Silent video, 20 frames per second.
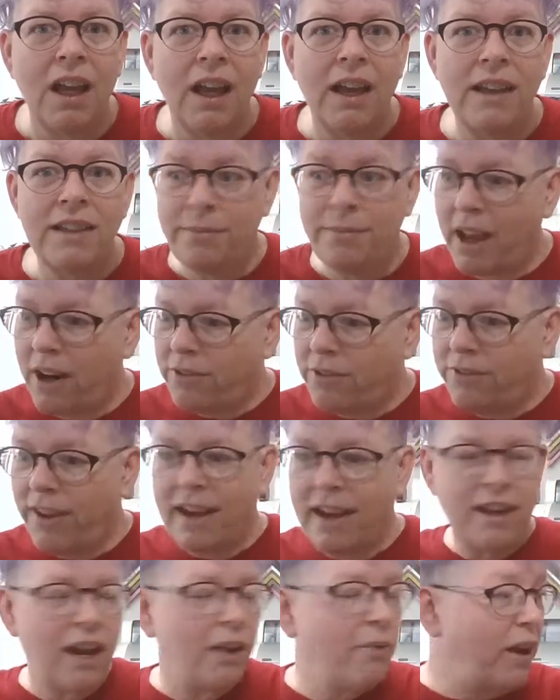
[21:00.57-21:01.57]
As a matter of
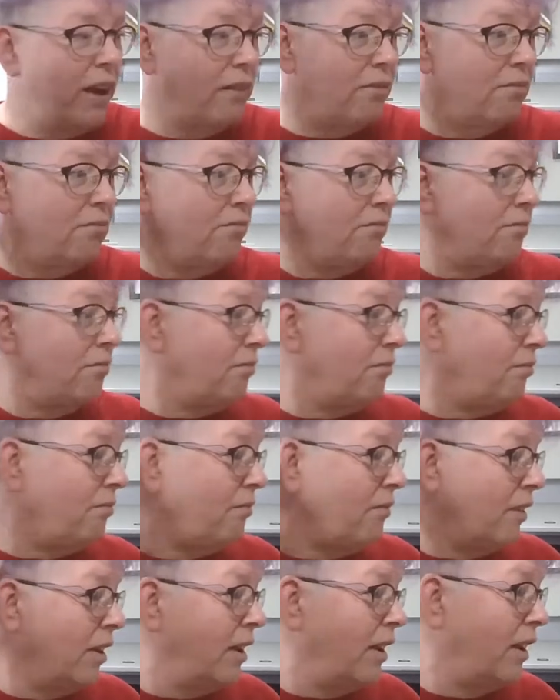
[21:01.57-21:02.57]
fact, I went
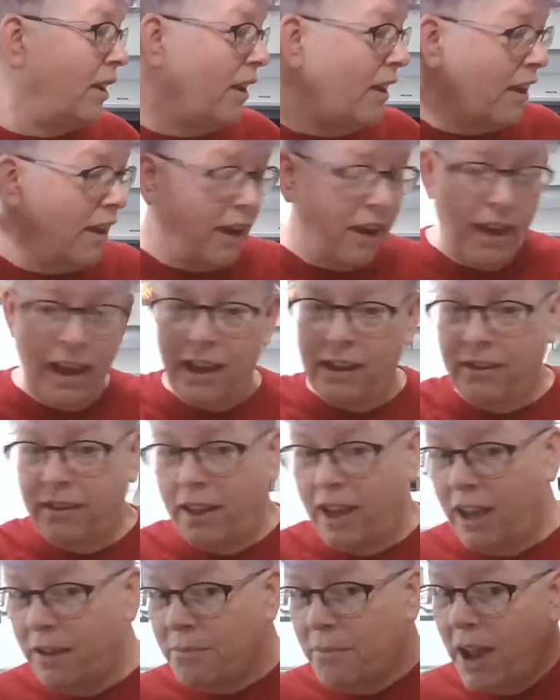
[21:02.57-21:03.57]
and
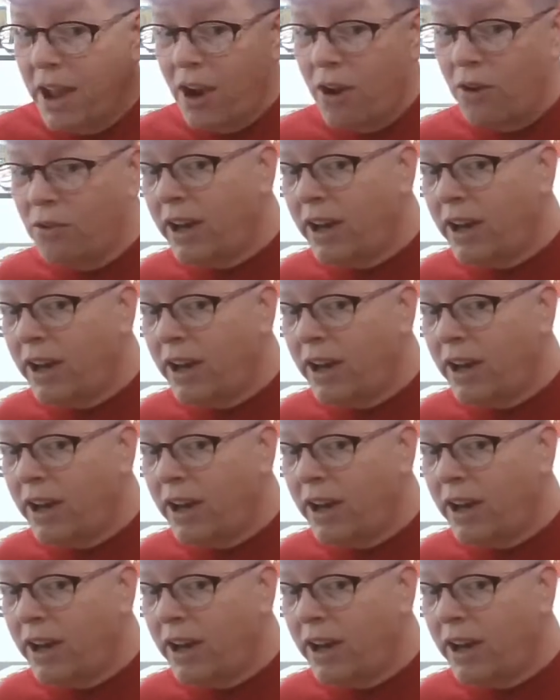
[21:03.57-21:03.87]
cut my own